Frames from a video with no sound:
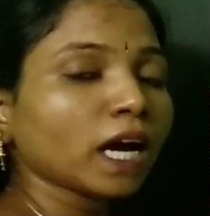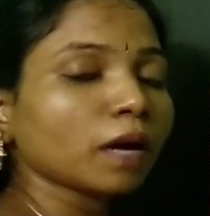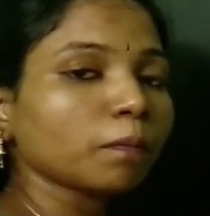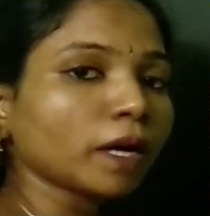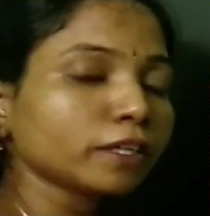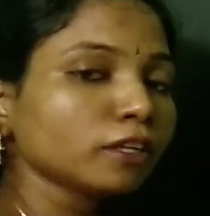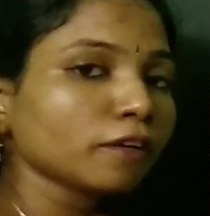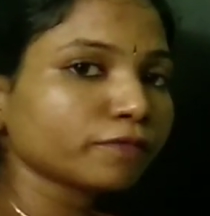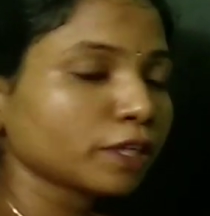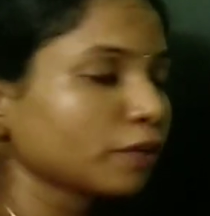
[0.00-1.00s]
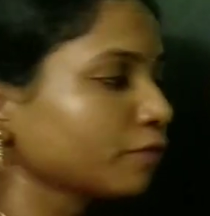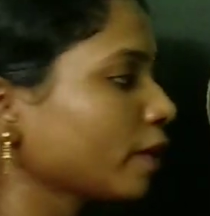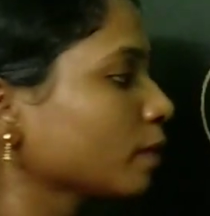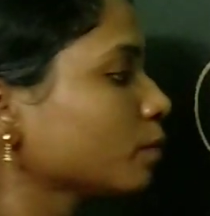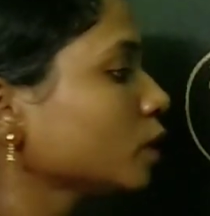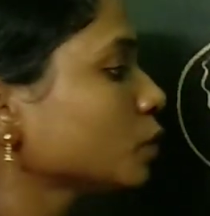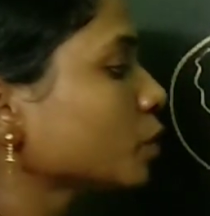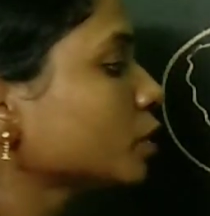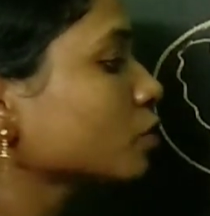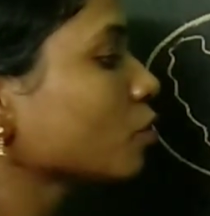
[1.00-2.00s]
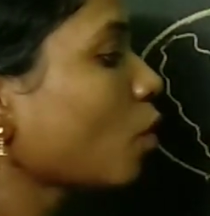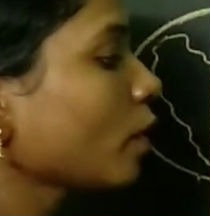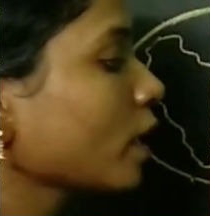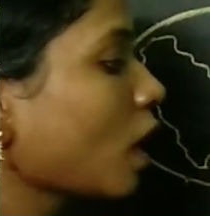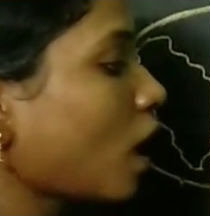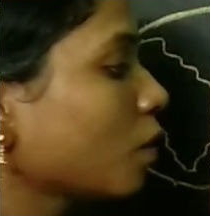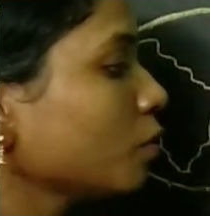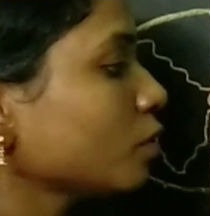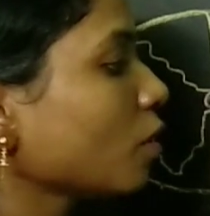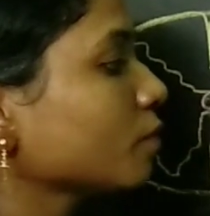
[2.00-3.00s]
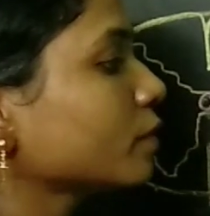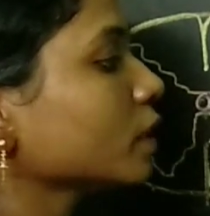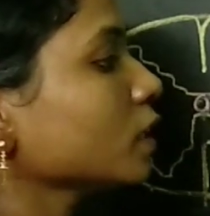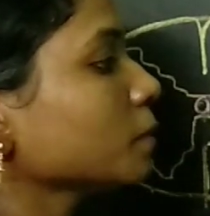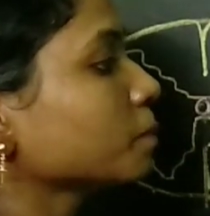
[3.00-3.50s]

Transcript: a bundle of nerve fibers which is going out of the